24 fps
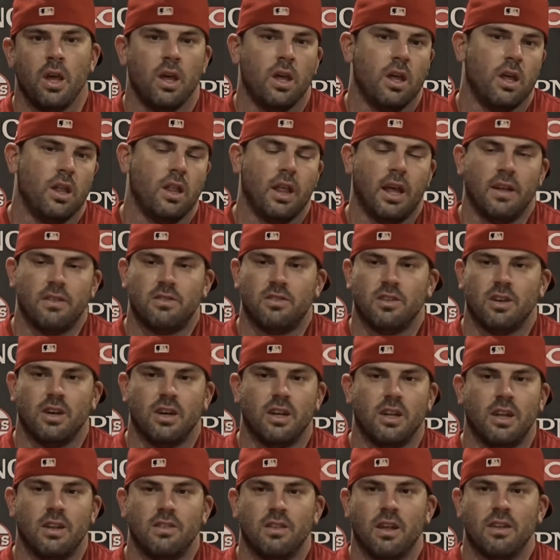that's uh,
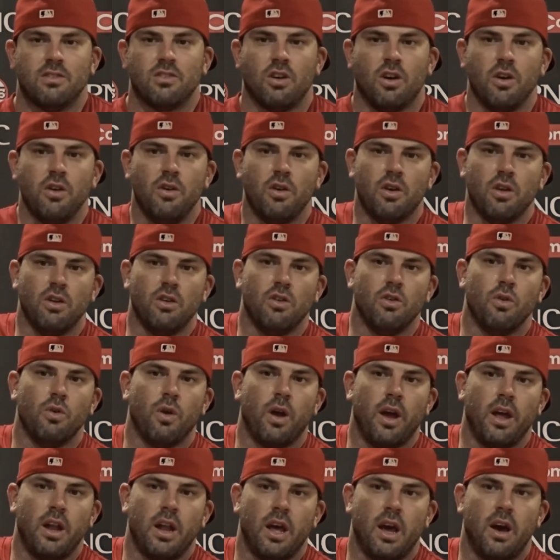that, that's all you can do
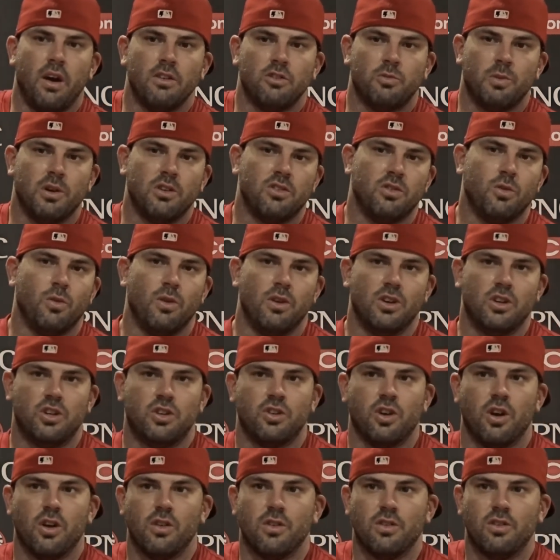right now, especially when you're
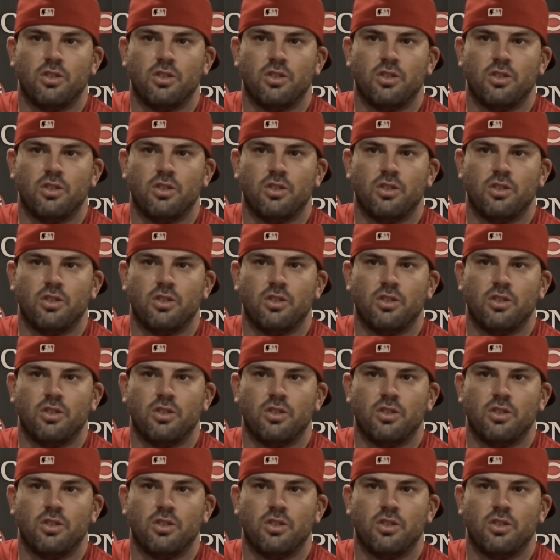struggling,